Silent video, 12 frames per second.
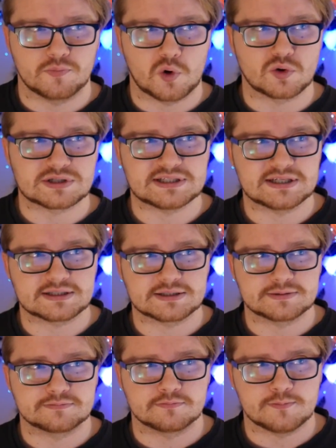or
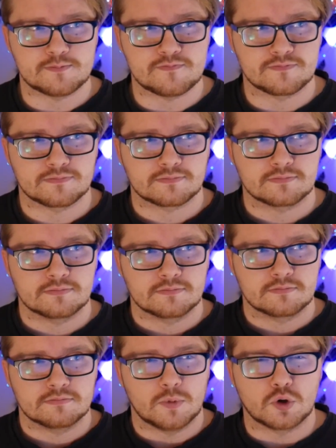6
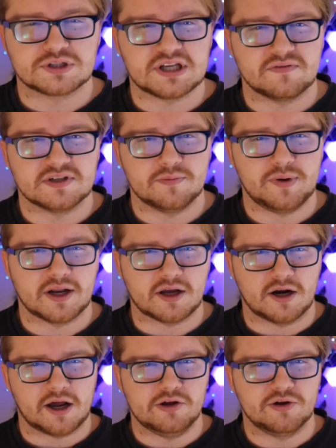or 7, depending
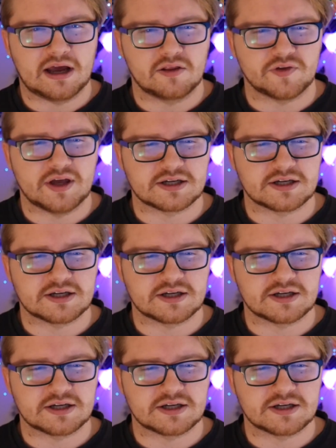on how you count the